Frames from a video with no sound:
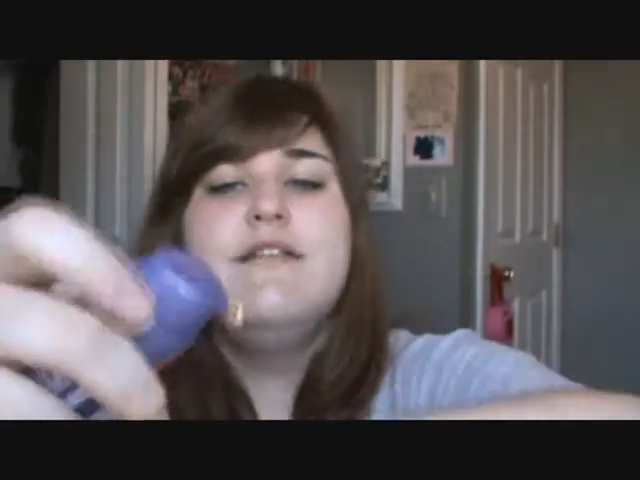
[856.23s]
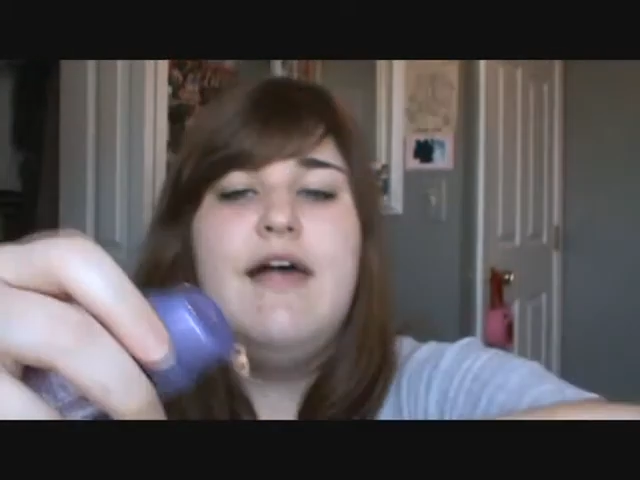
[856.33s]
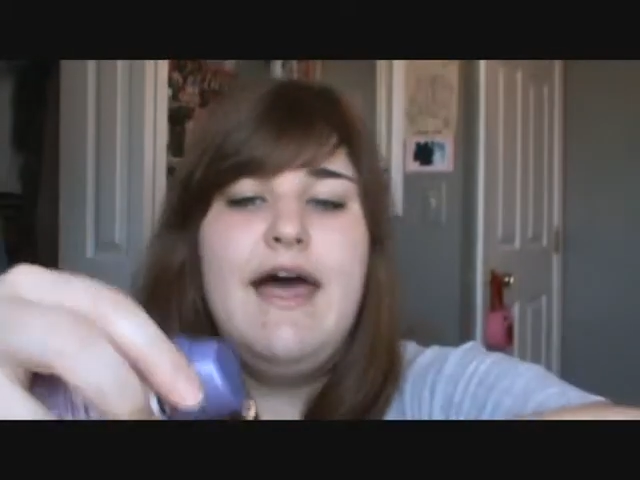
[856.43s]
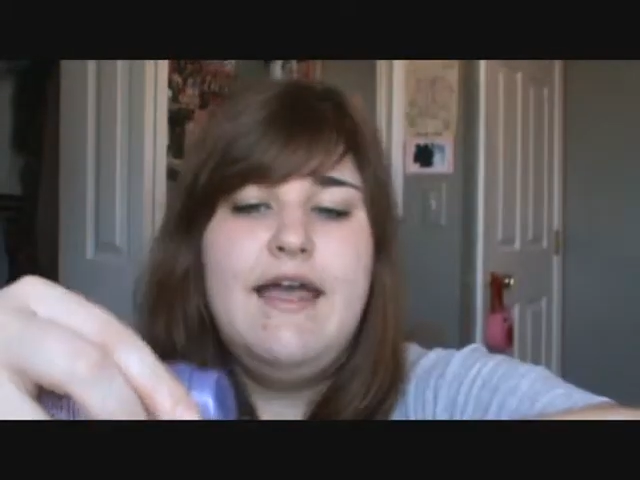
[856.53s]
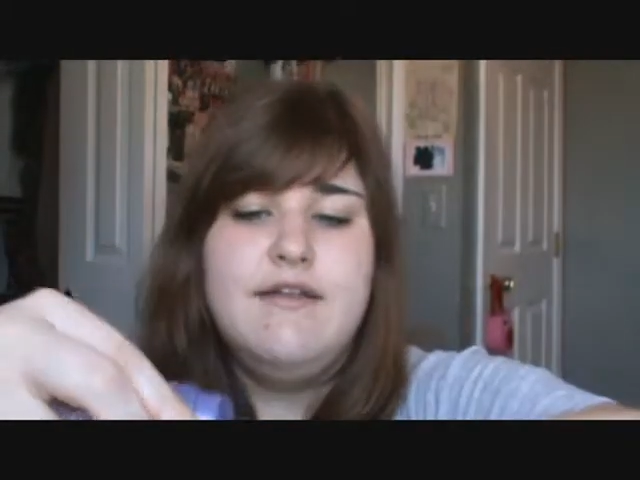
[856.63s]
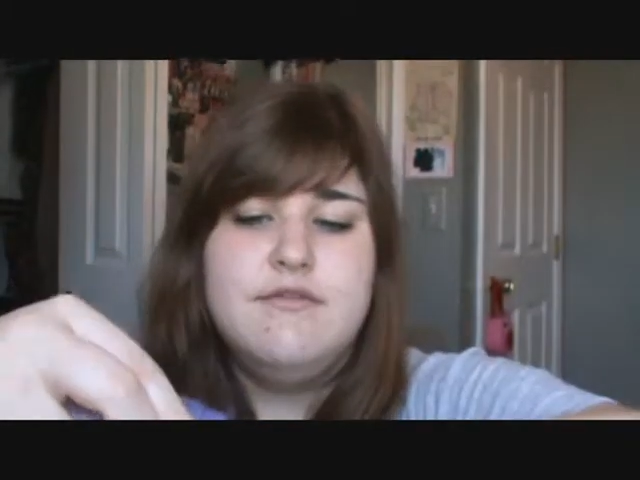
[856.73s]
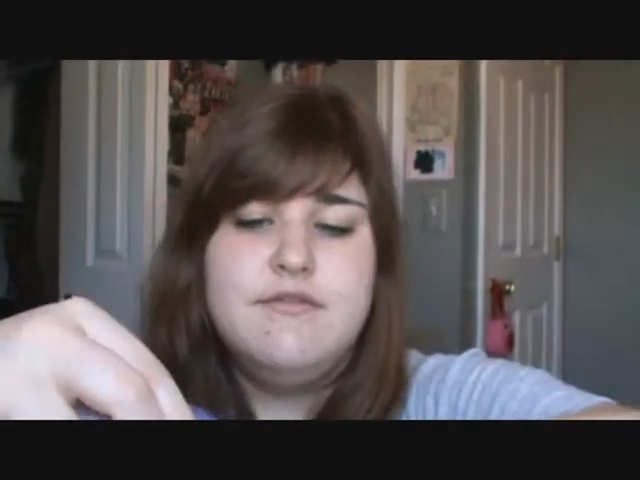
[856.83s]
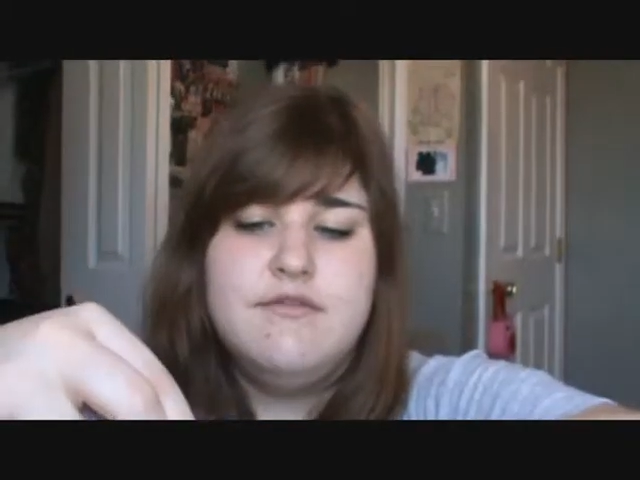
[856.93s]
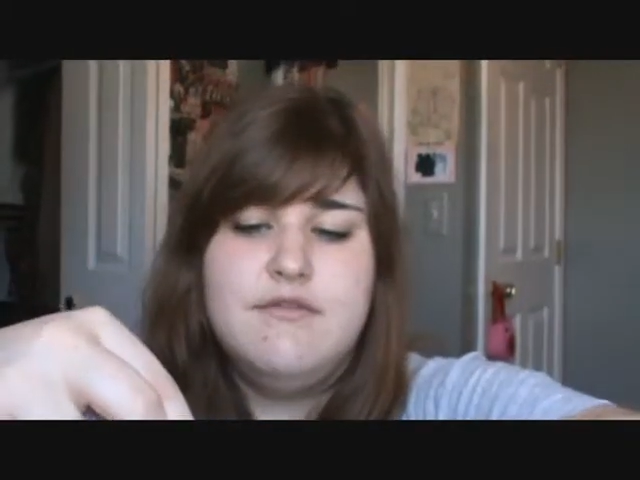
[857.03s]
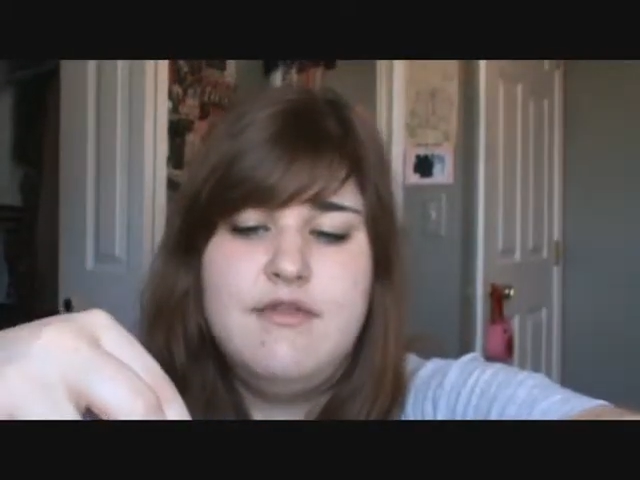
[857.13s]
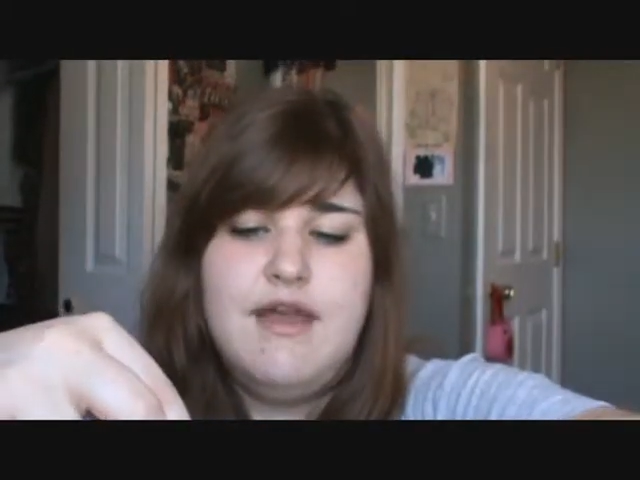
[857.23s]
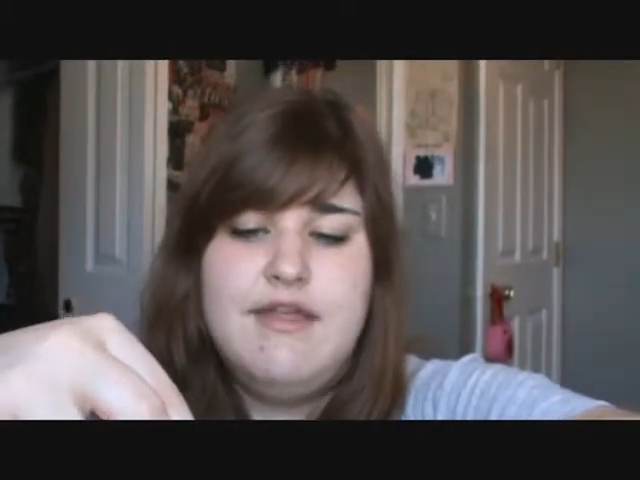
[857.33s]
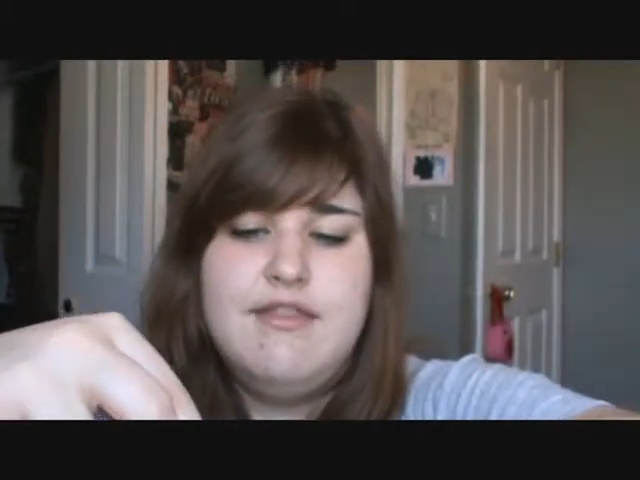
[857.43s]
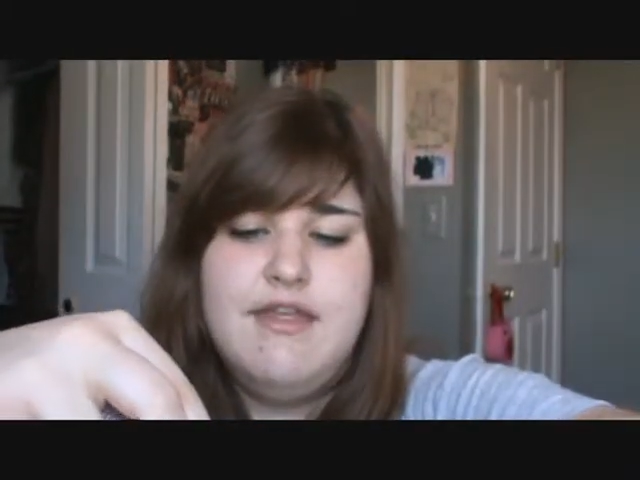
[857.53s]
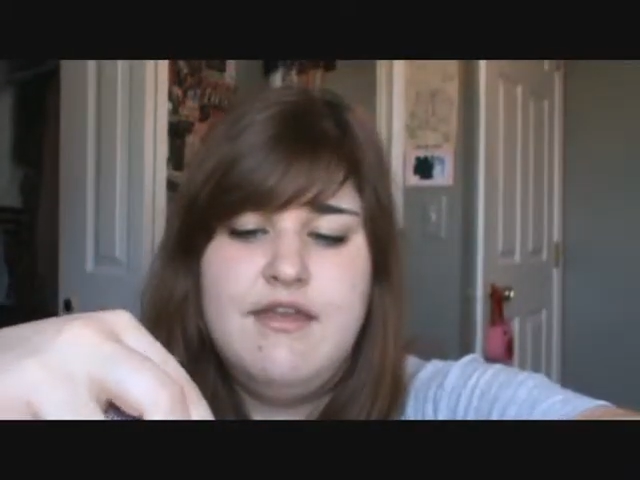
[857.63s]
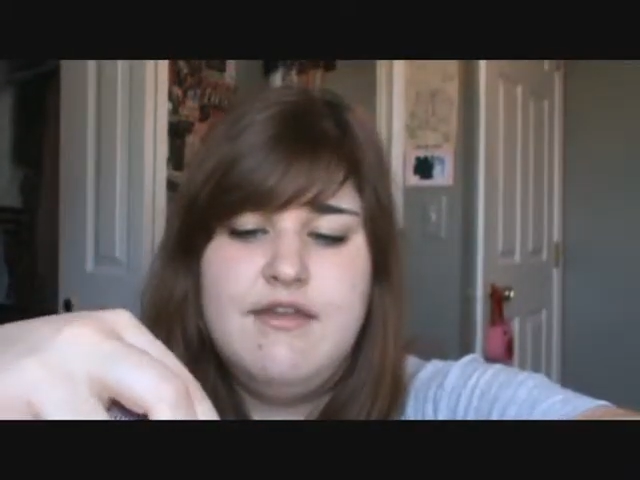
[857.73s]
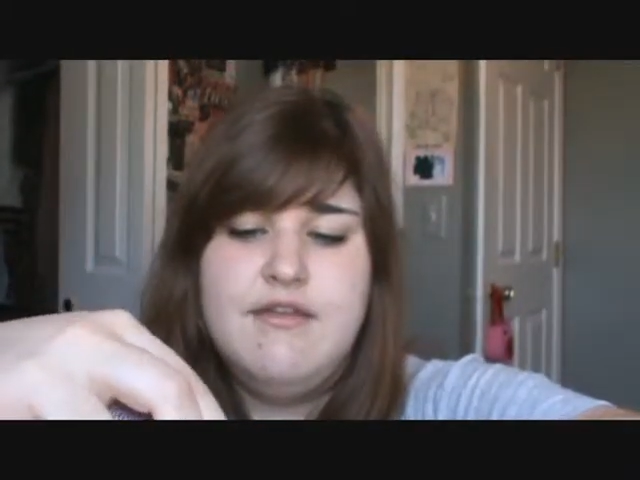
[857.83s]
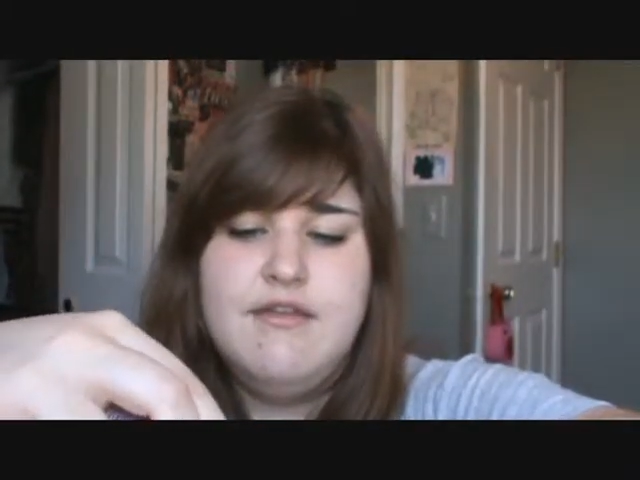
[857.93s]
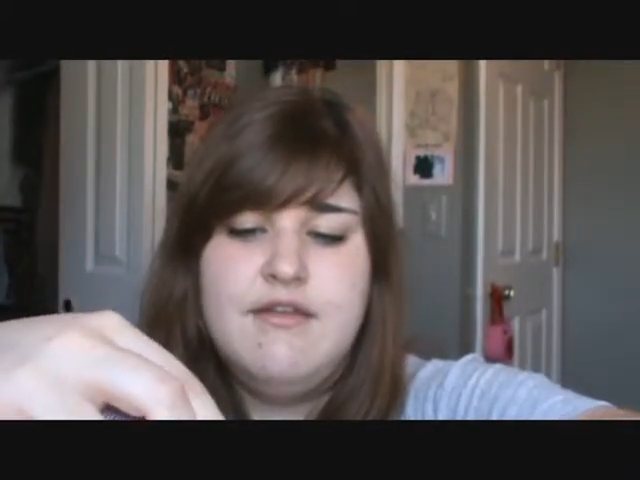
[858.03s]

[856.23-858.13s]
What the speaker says: a lot, I think.